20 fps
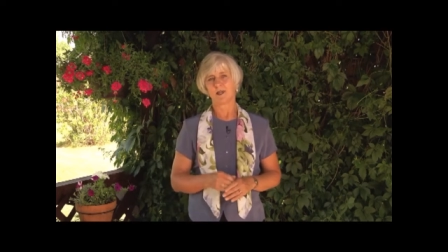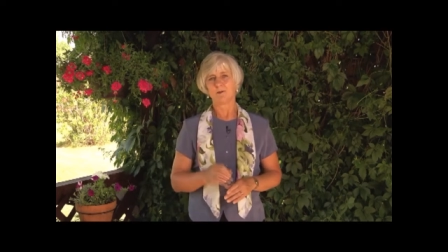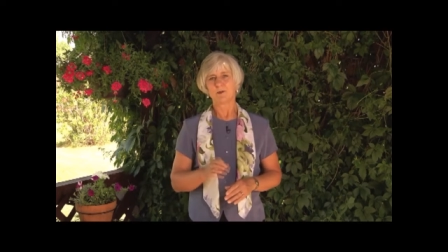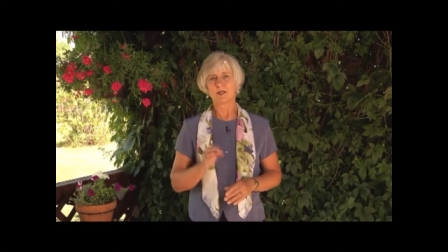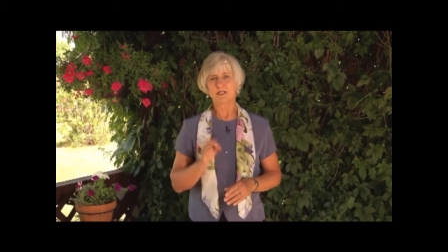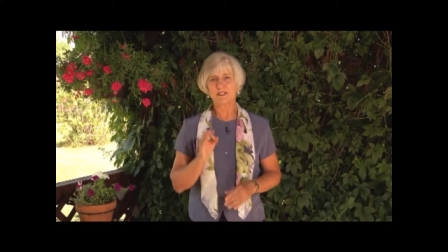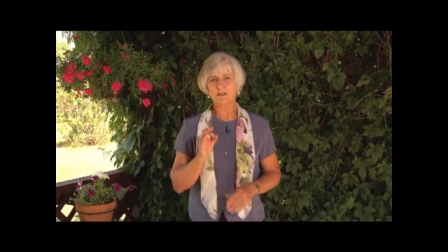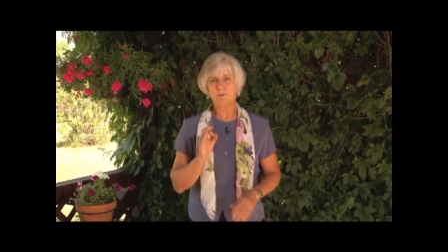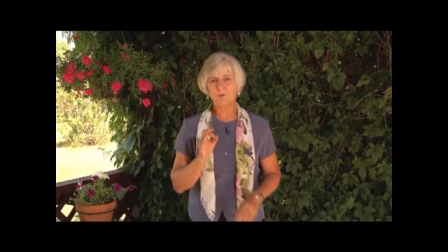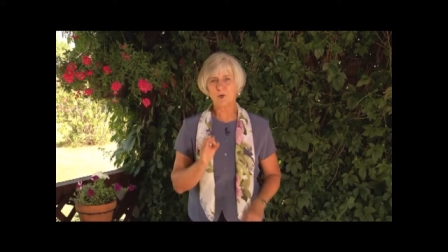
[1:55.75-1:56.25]

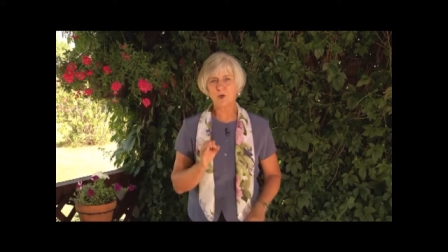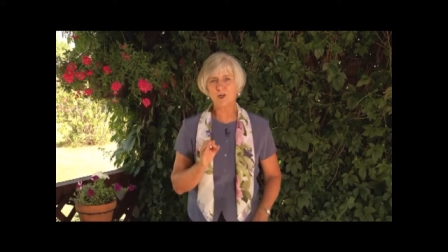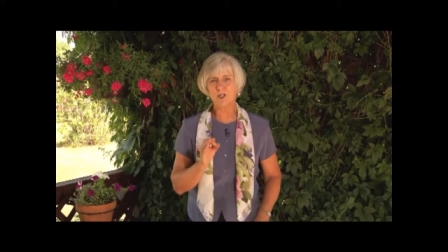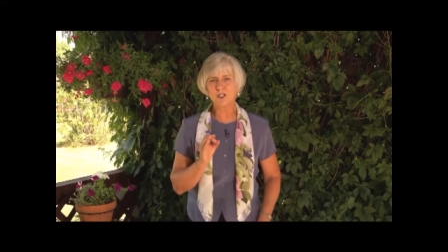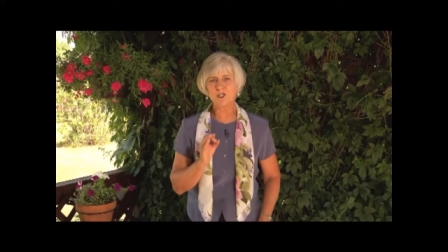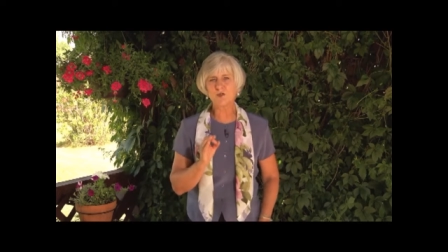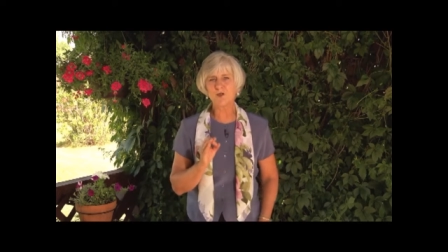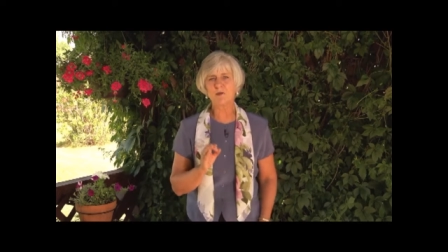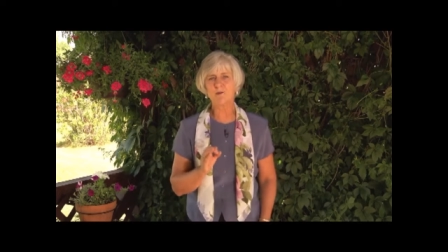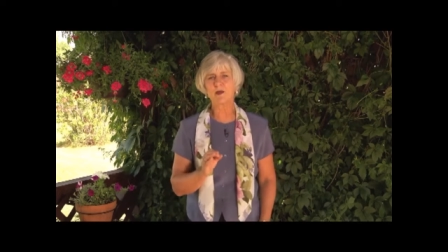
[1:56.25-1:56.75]
But it's
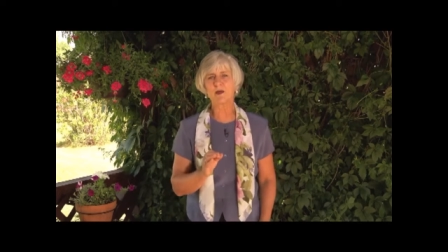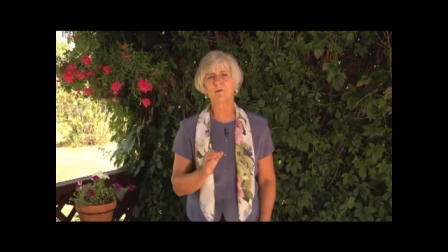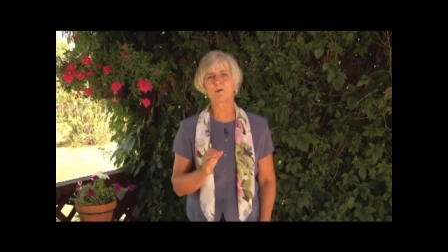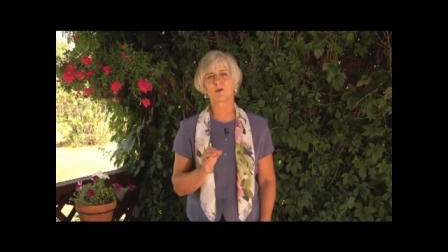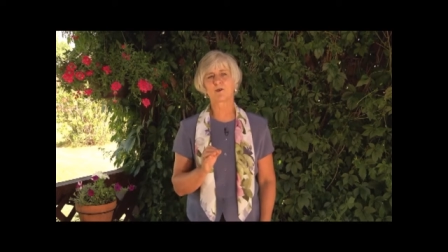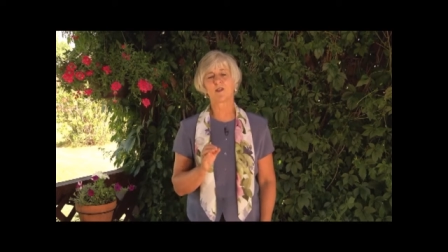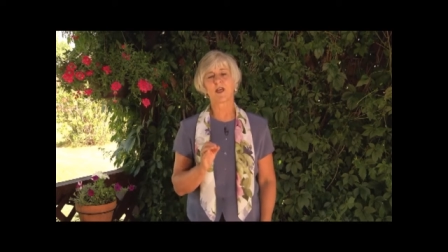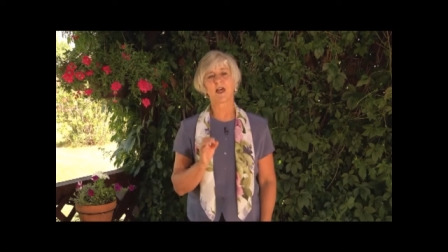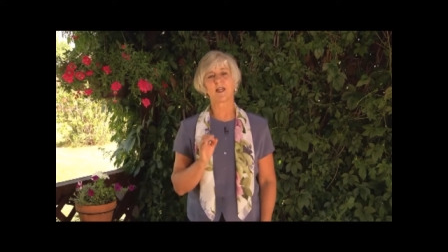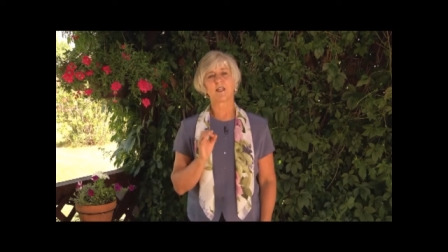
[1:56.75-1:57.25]
important to
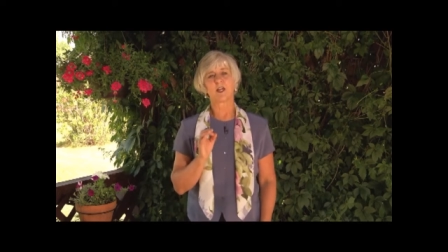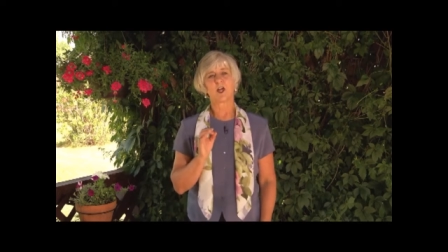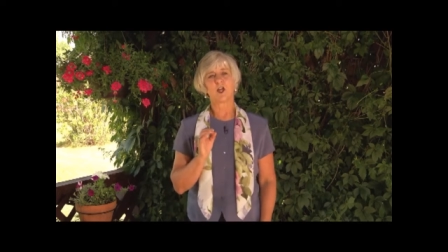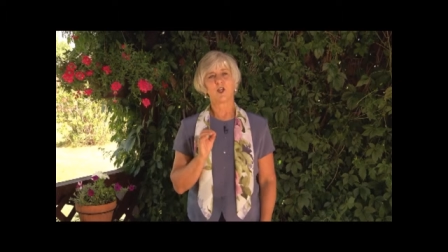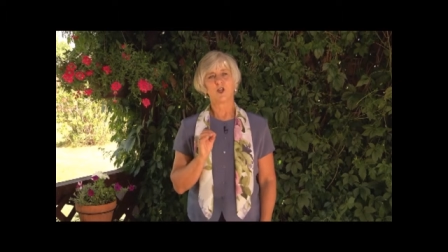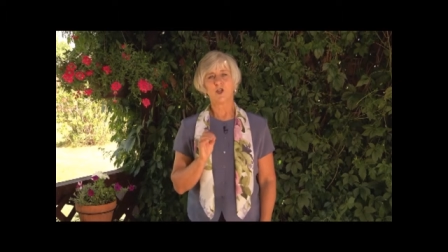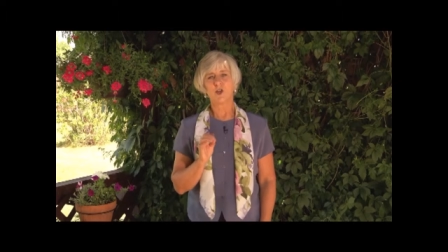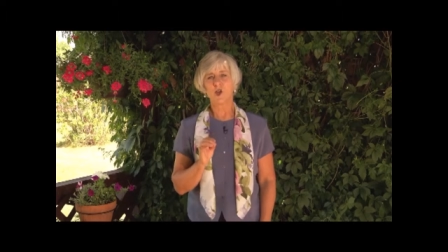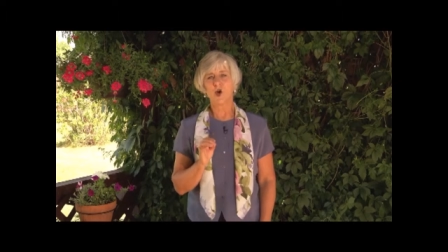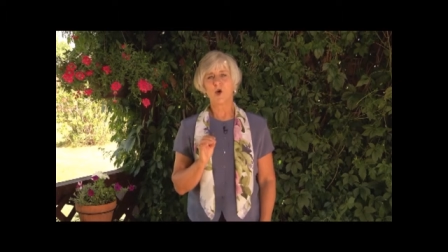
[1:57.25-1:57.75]
remember that
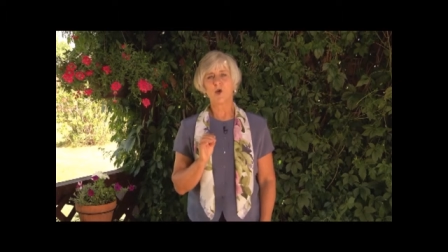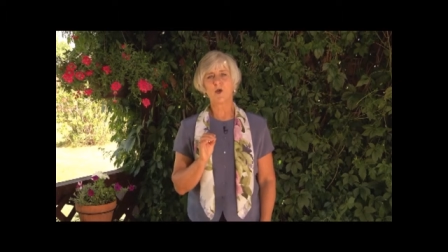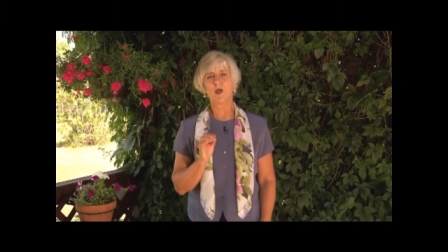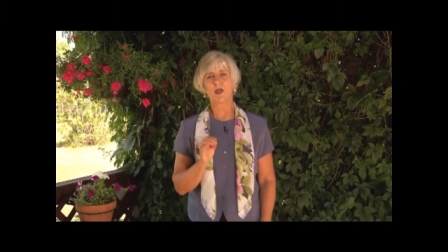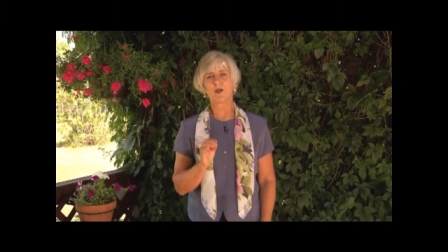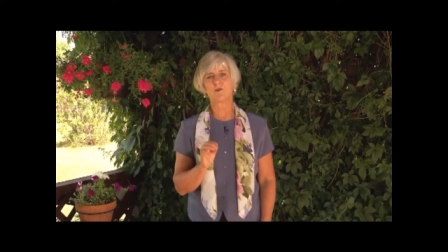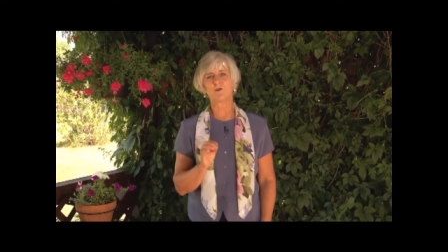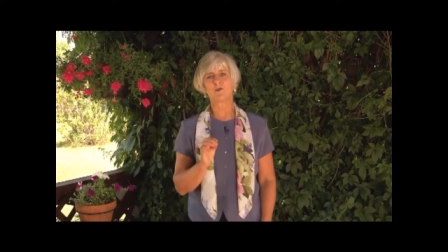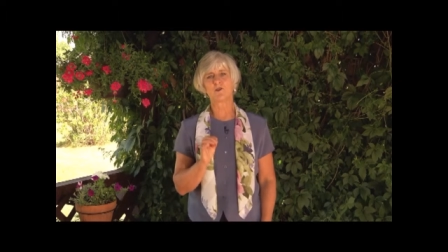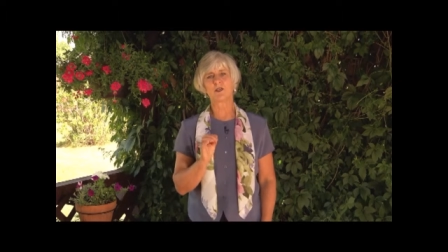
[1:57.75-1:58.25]
no
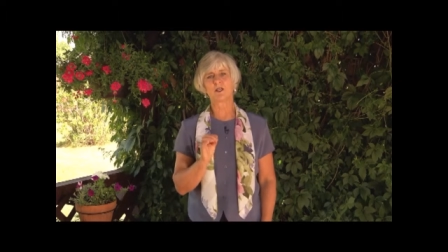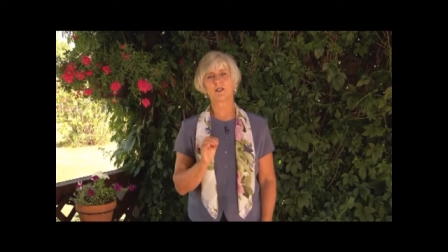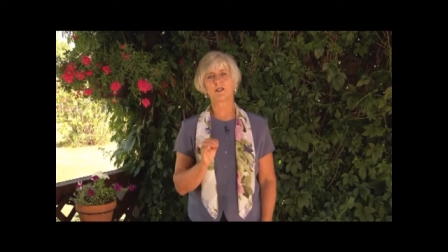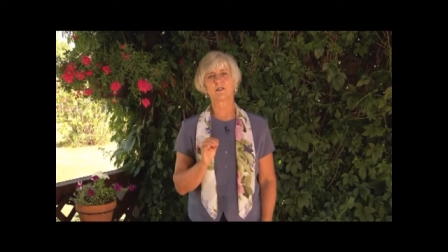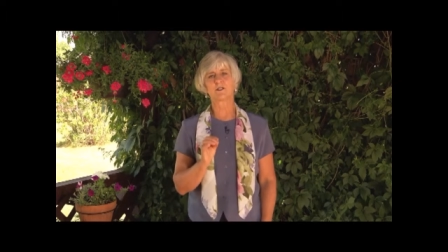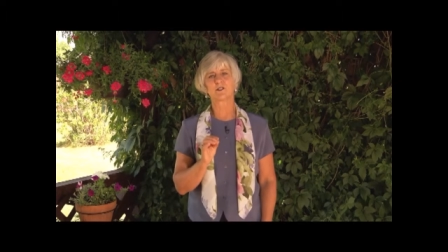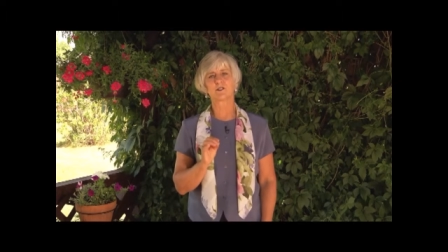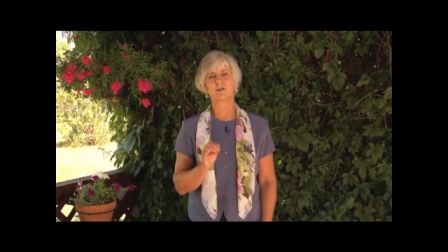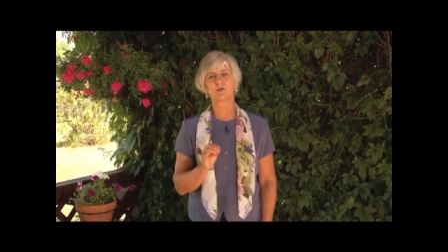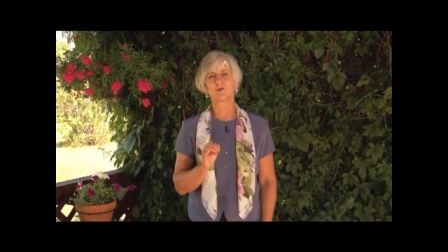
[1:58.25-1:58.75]
effort
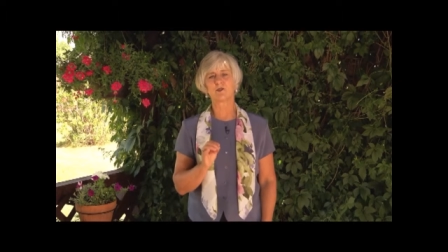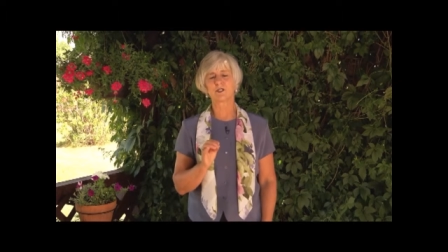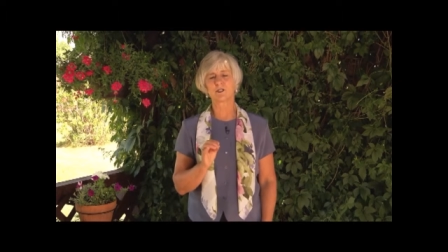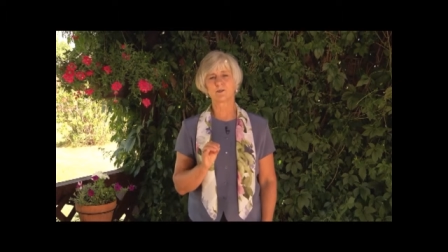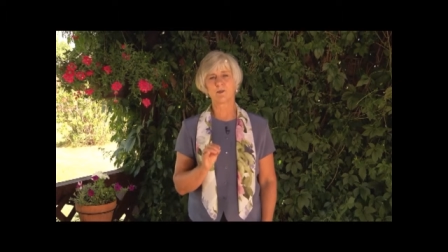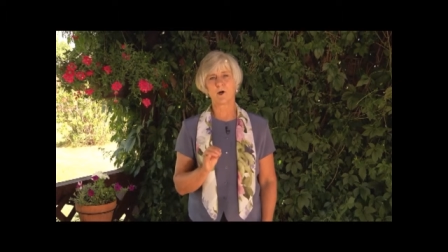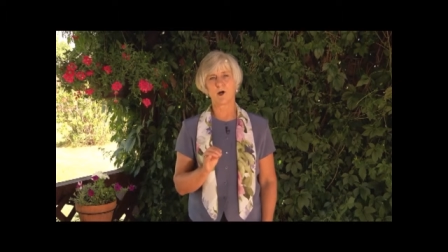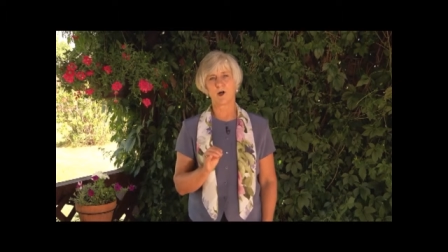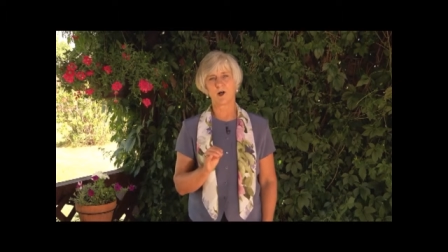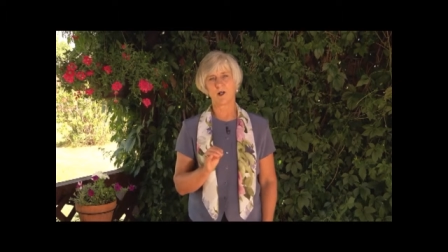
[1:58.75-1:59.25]
is too
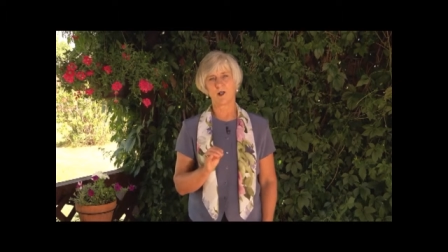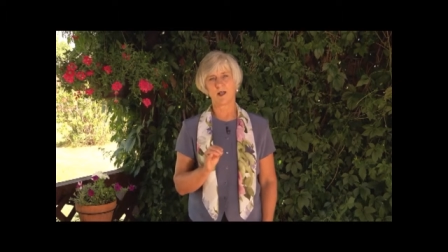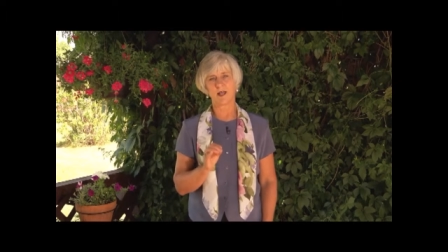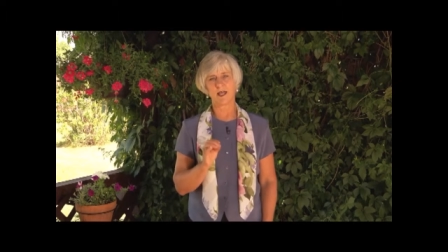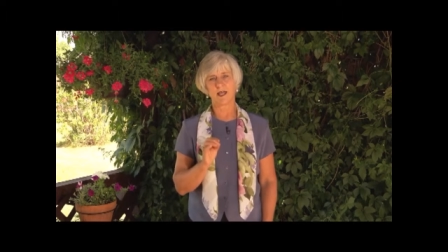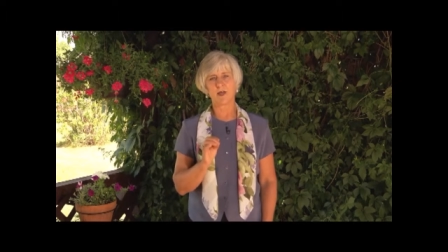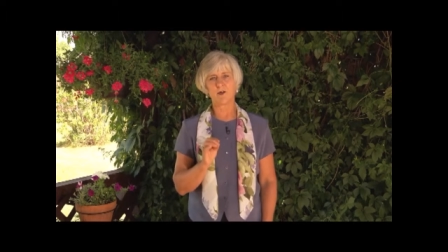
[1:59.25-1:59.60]
small.